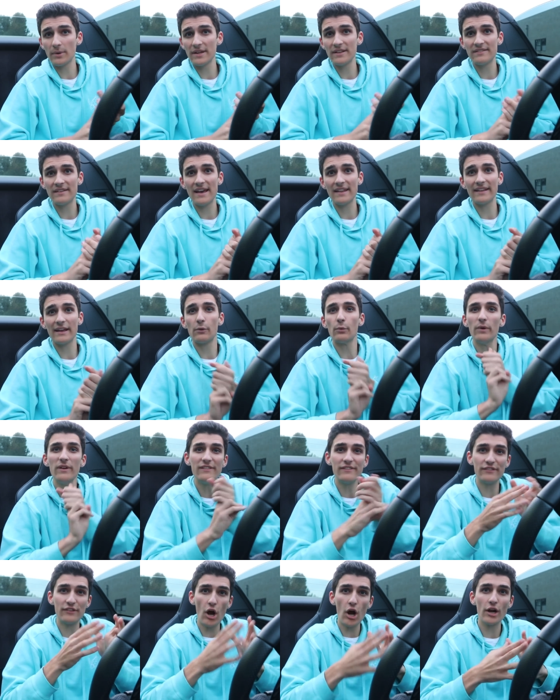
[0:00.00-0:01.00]
2010. Like we
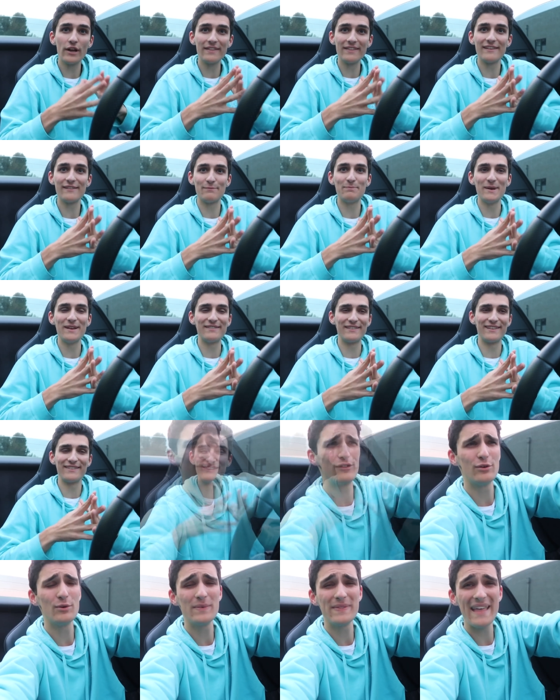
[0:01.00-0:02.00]
started this business,
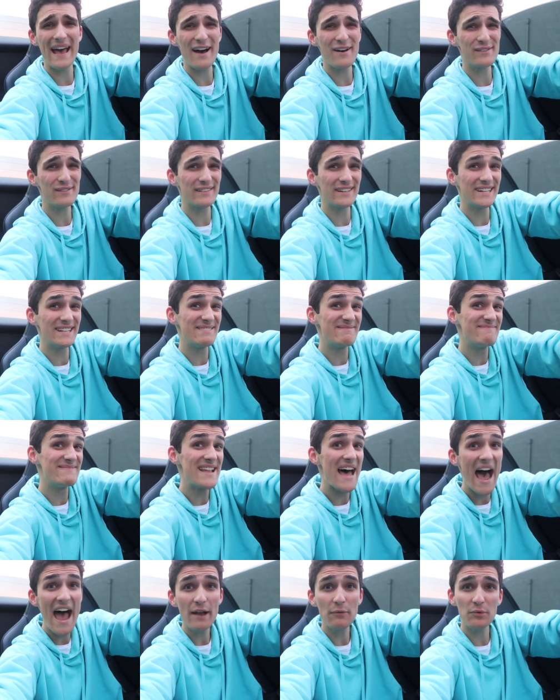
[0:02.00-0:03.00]

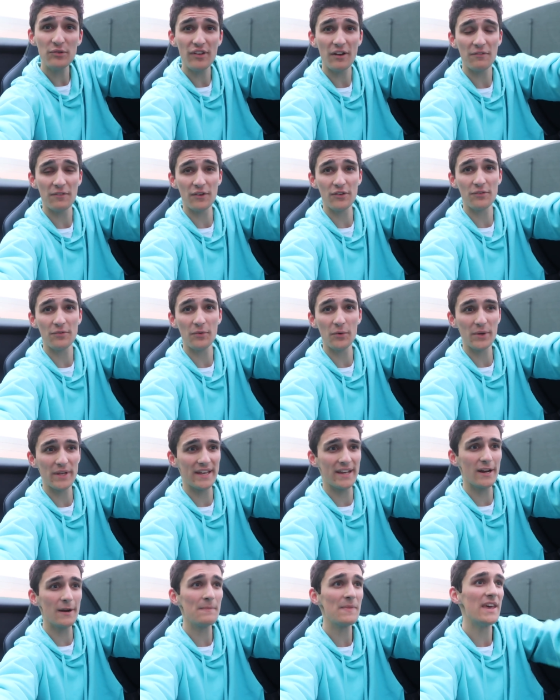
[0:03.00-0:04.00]
2009 was our first full
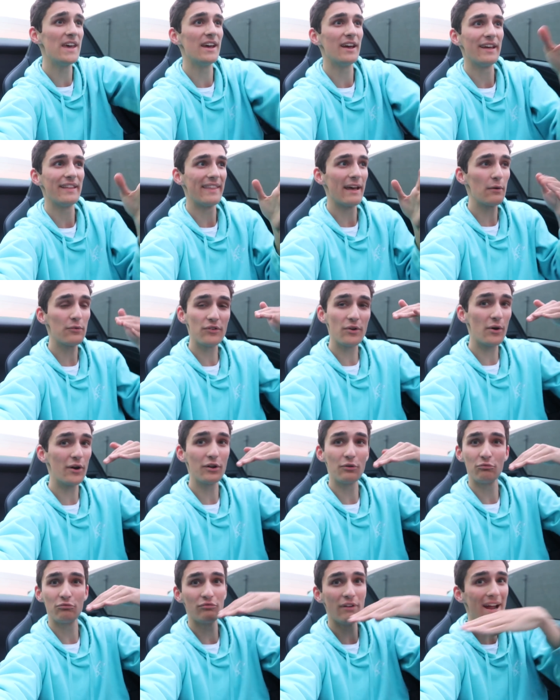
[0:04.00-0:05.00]
year. That was
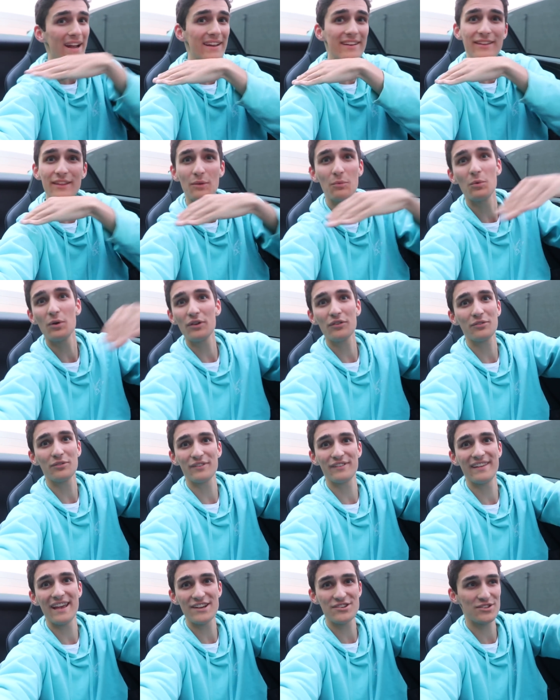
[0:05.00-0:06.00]
going right into the worst
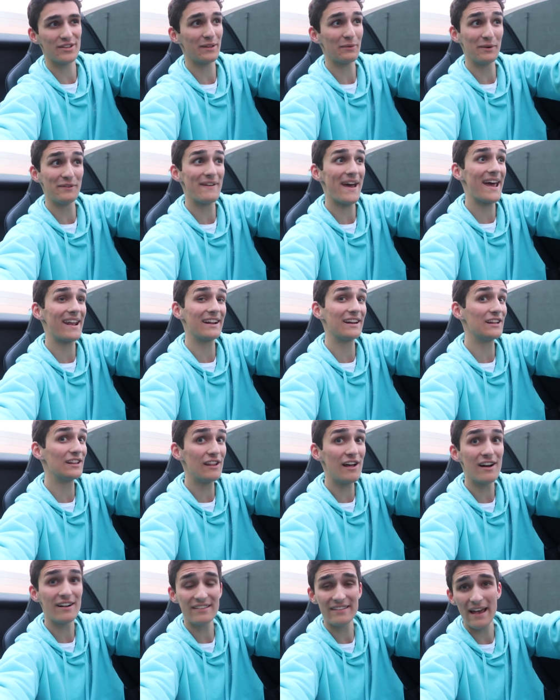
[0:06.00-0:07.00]
recession that we've had in a
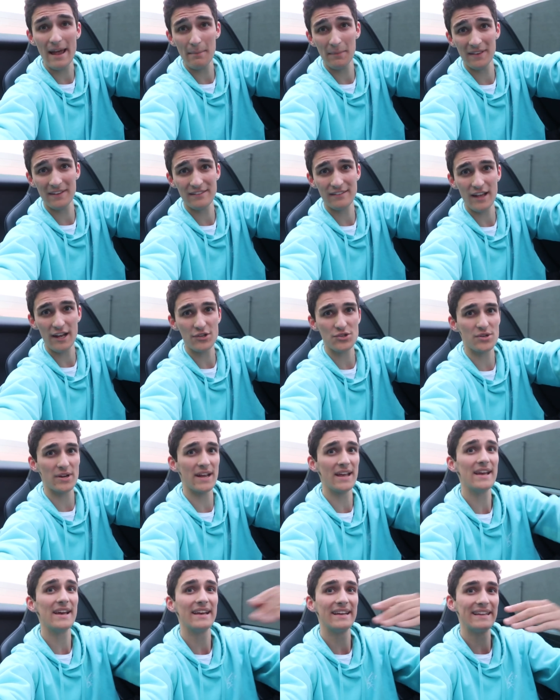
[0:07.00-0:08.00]
long time in this country.